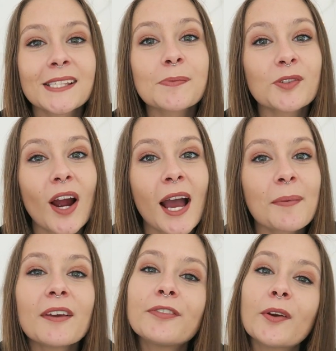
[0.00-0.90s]
And subscribe
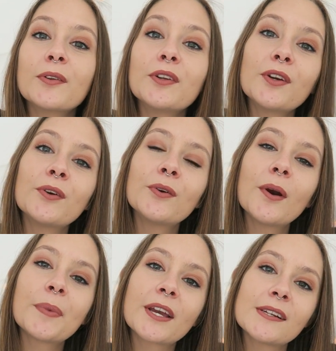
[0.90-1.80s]
if you're new
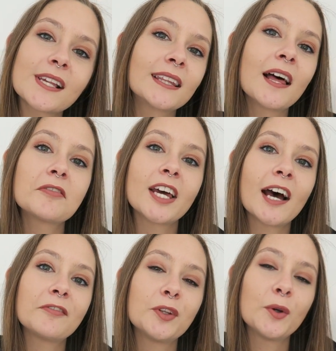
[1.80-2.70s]
because I'd love to
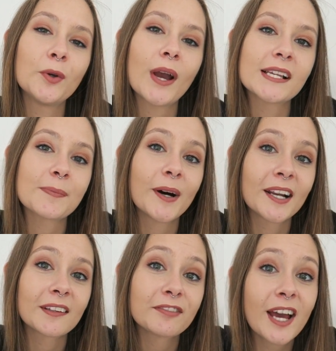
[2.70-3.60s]
have you as a
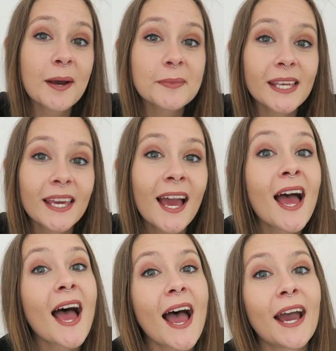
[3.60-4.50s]
part of the family
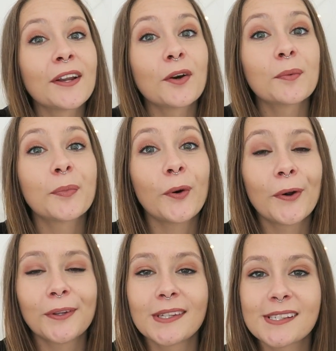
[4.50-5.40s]
and on
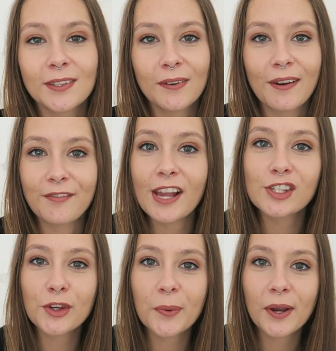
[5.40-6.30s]
board on this little
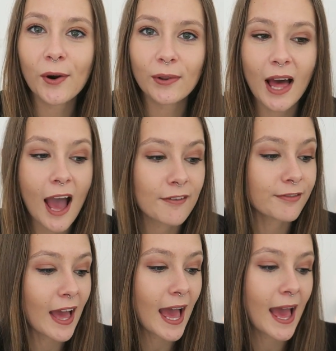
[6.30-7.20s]
adventure we call
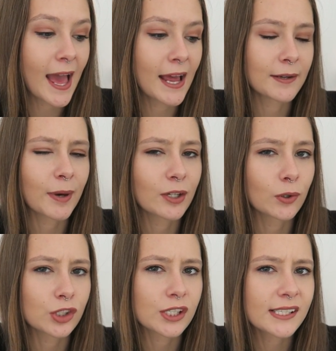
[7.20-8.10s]
life. And my
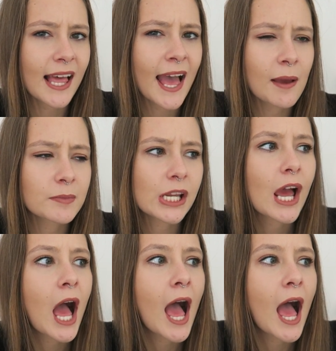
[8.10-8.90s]
door just slammed.